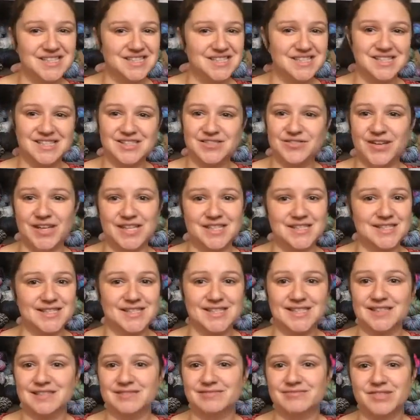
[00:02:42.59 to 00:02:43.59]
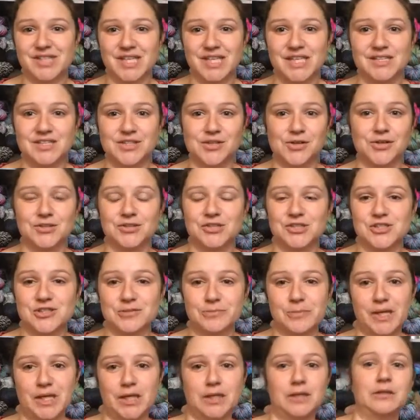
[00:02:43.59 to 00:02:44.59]
let's face it, kids are just
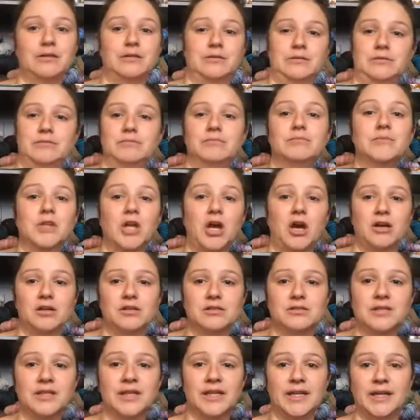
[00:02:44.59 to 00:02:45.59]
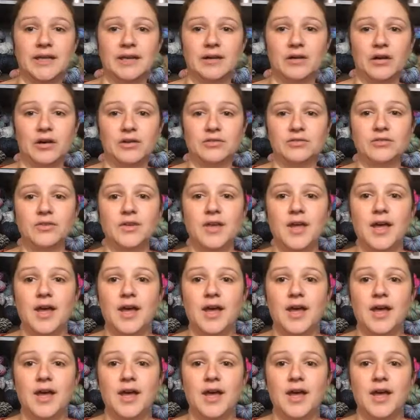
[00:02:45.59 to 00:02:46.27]
mean and knock knitting off.